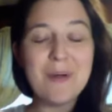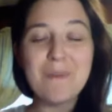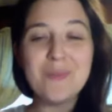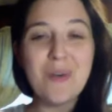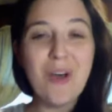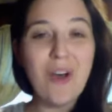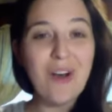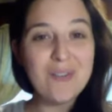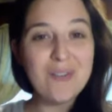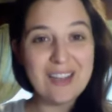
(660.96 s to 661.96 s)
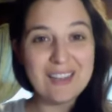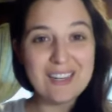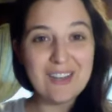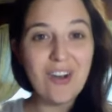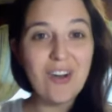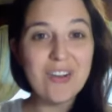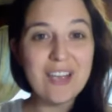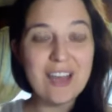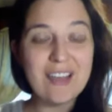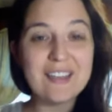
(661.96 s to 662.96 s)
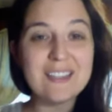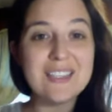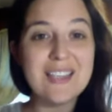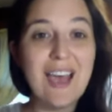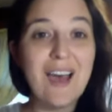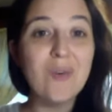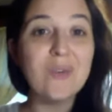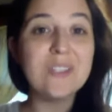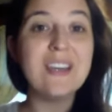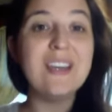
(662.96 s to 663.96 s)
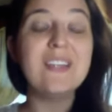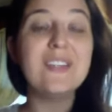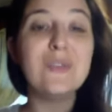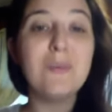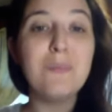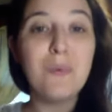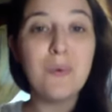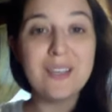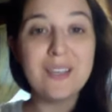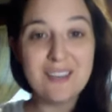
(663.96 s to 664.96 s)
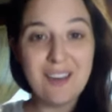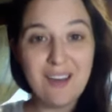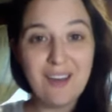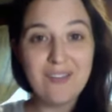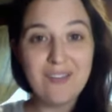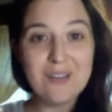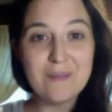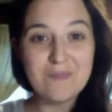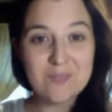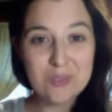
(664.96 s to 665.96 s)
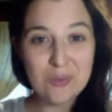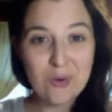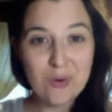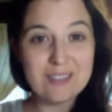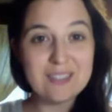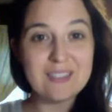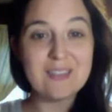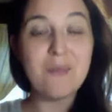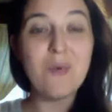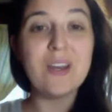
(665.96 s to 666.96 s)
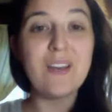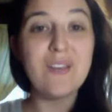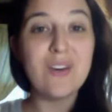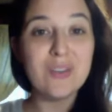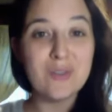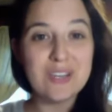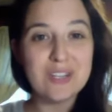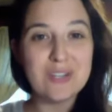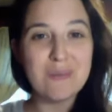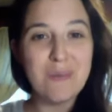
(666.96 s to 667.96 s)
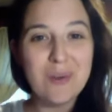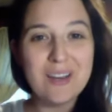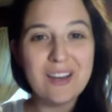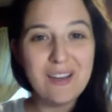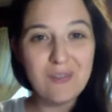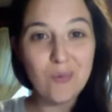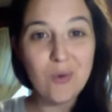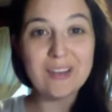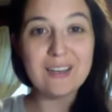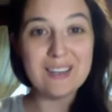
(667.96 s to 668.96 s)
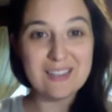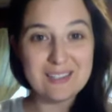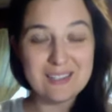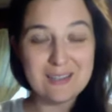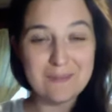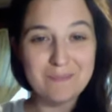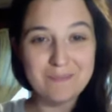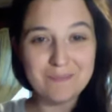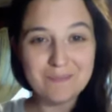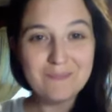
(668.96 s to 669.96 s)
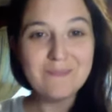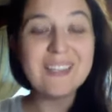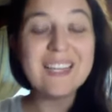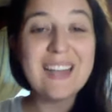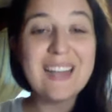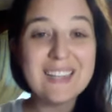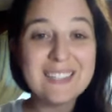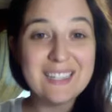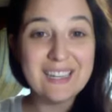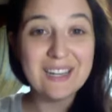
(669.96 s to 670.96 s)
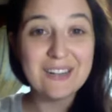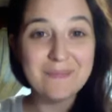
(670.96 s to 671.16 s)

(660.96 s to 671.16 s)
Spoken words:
through all reality, all galaxies, out to the point of source, the point of all creation, the point of oneness. Connect in here